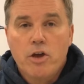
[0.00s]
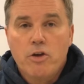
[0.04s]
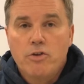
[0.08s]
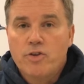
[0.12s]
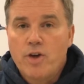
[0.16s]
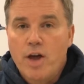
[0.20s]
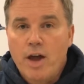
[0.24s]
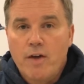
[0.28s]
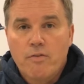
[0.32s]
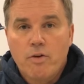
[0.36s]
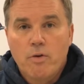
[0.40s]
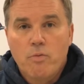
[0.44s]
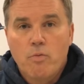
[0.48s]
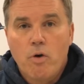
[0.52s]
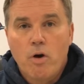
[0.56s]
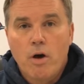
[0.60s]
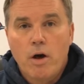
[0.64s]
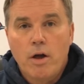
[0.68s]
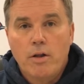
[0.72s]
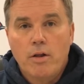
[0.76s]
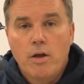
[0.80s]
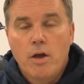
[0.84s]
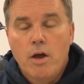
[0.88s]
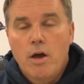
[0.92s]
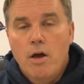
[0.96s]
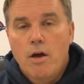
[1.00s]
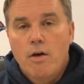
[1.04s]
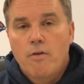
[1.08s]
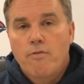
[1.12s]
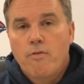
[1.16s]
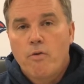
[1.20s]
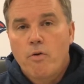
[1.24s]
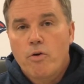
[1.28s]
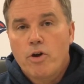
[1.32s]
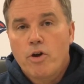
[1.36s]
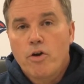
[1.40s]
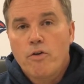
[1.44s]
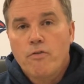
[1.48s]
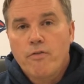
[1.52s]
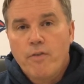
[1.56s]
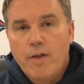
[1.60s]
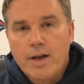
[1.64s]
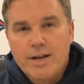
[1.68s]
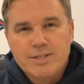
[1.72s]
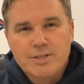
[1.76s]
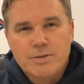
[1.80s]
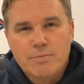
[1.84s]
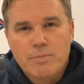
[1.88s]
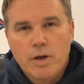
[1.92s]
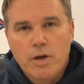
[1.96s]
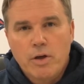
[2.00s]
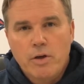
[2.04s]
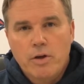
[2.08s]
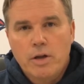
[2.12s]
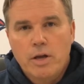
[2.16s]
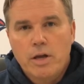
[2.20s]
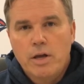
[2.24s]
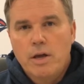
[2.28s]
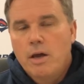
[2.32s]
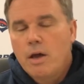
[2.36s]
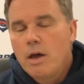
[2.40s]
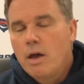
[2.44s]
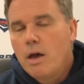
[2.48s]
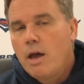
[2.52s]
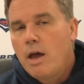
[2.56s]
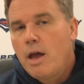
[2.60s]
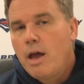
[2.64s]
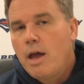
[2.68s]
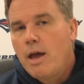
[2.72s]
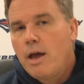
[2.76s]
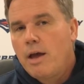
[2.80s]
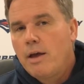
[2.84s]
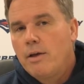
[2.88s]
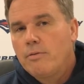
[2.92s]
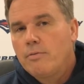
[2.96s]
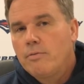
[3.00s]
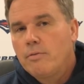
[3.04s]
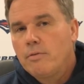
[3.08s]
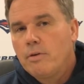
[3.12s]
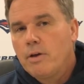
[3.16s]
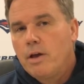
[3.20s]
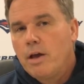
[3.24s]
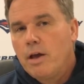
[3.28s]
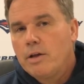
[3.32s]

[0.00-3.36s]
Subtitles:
to everyone for your flexibility and